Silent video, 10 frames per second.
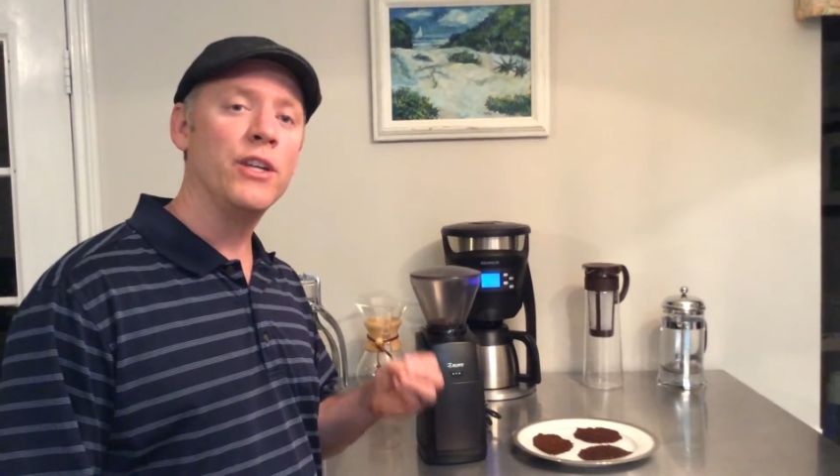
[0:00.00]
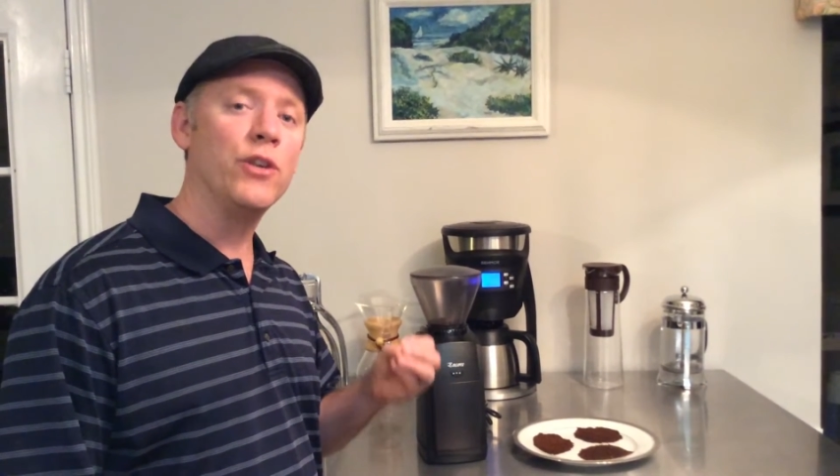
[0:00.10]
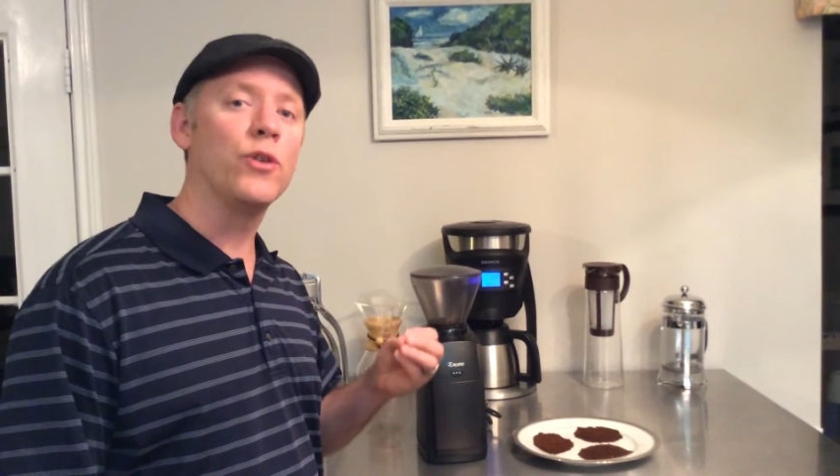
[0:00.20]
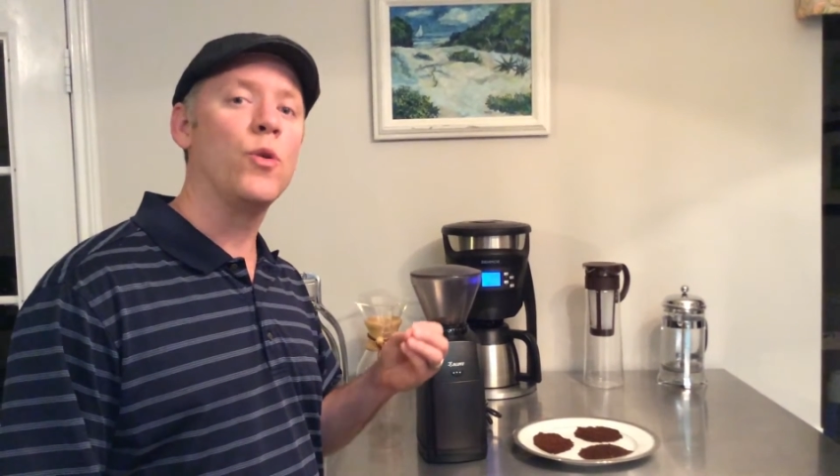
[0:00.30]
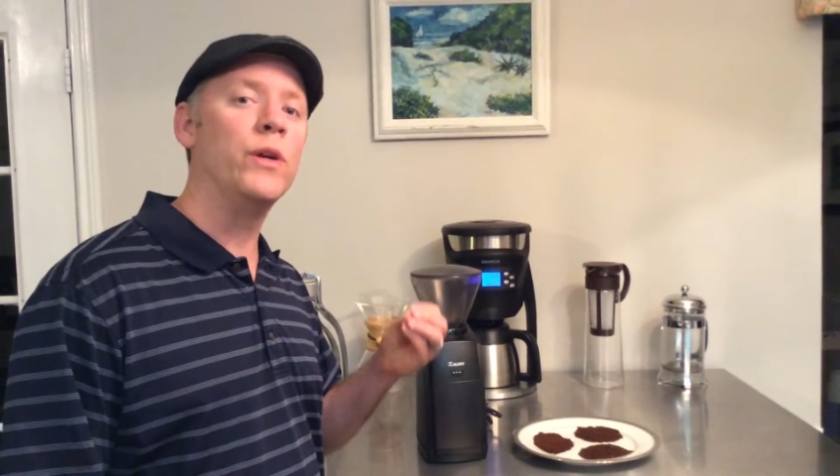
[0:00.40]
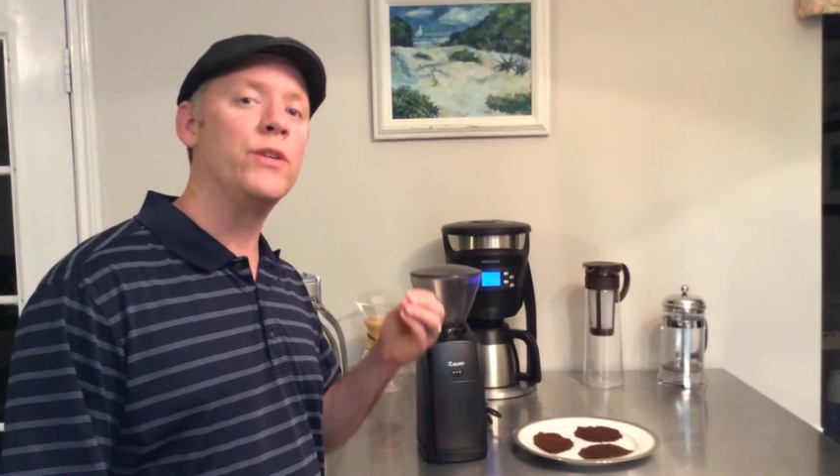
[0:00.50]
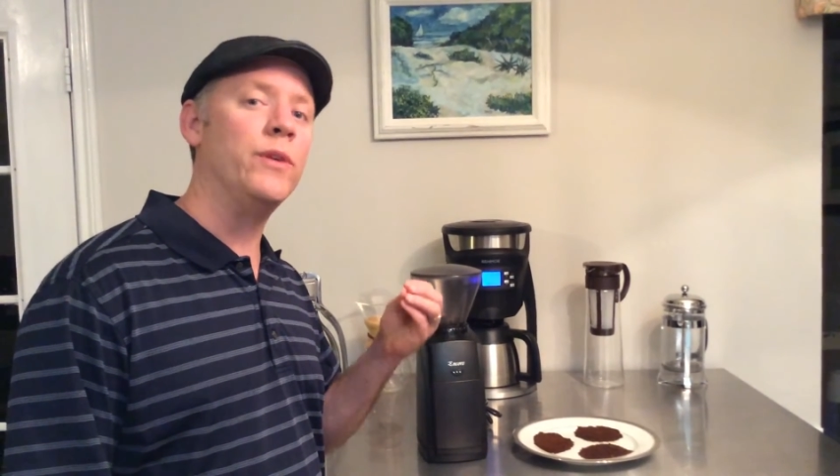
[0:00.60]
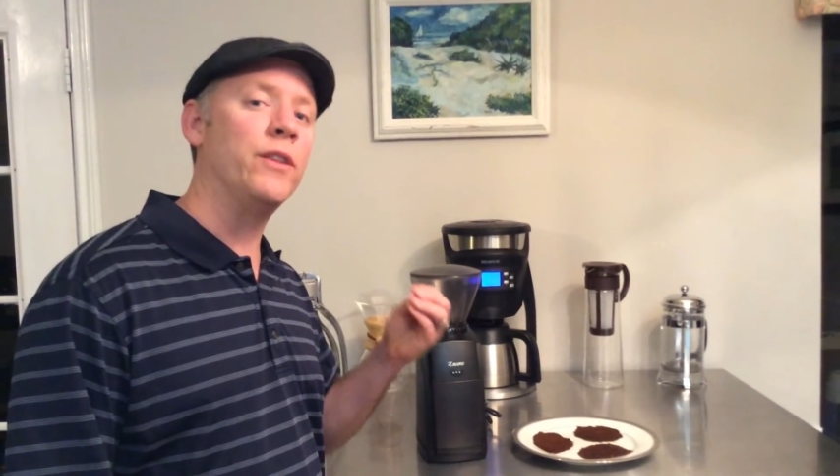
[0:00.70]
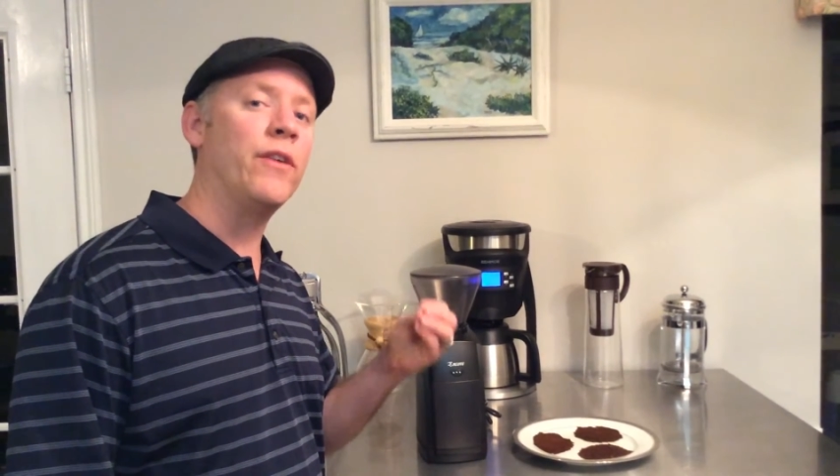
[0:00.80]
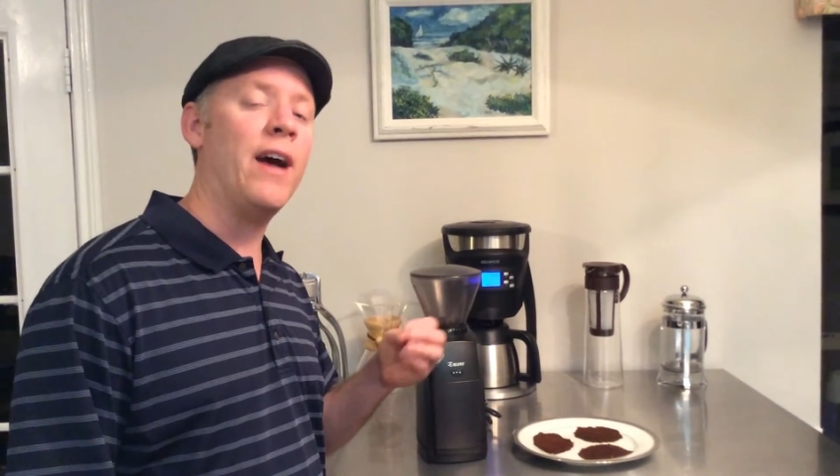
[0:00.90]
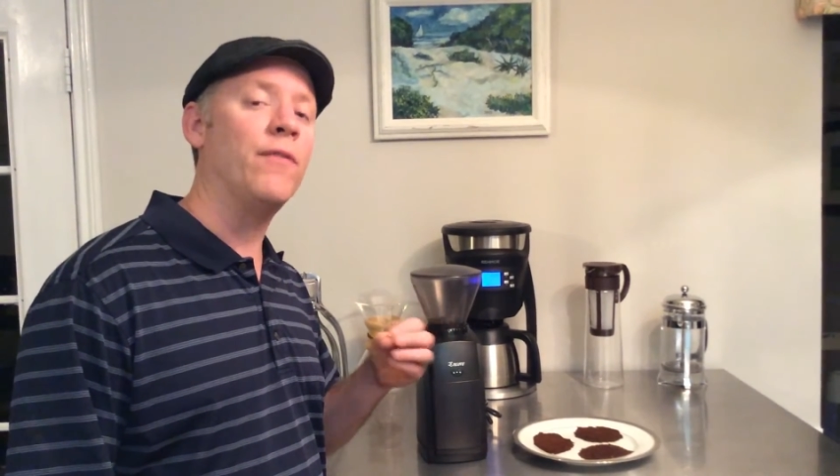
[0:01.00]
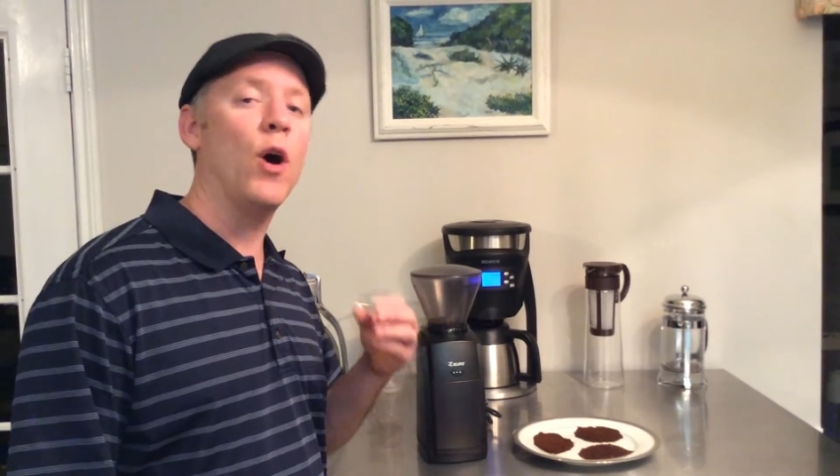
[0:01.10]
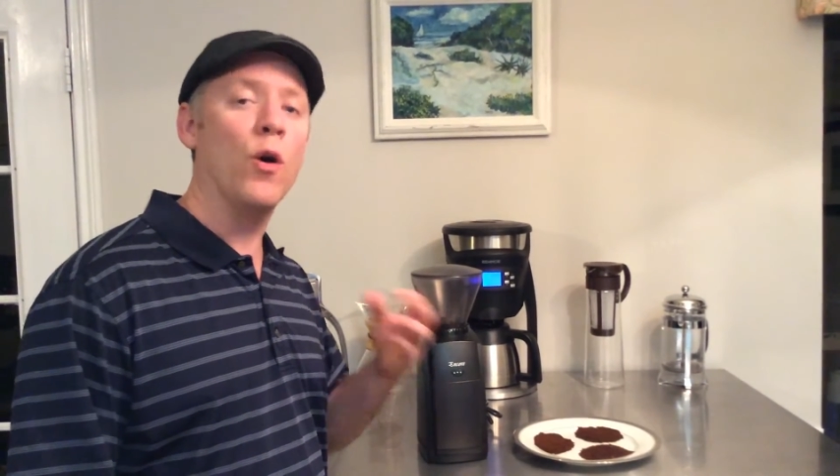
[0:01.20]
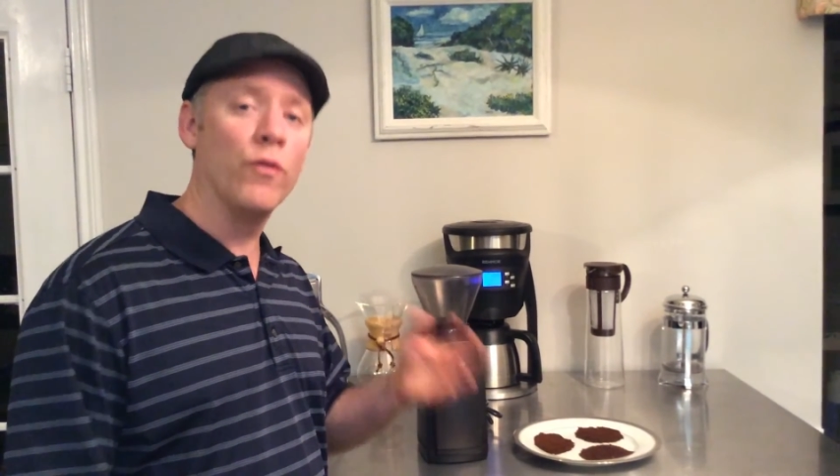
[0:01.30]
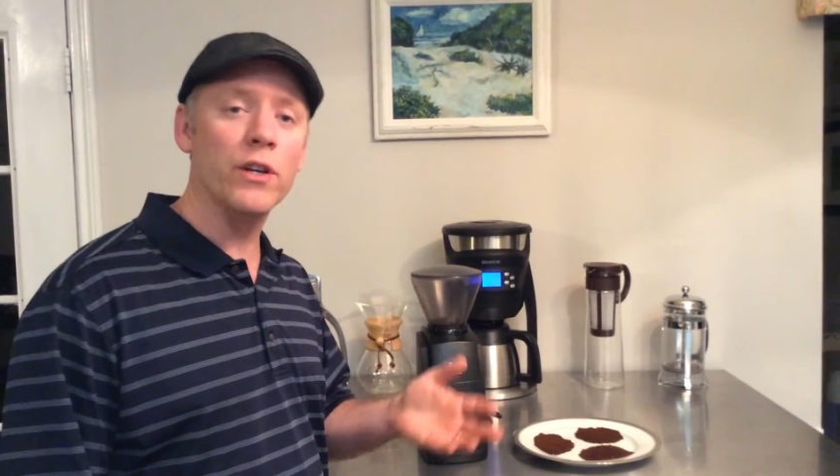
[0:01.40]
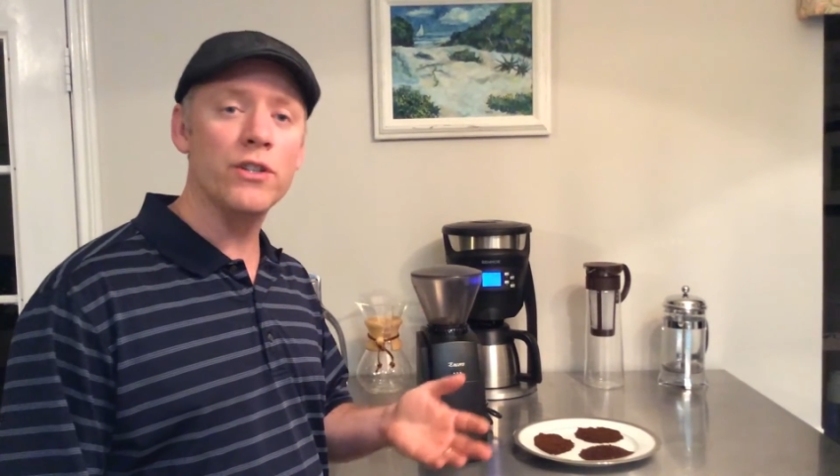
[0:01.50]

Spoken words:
you're going to either have over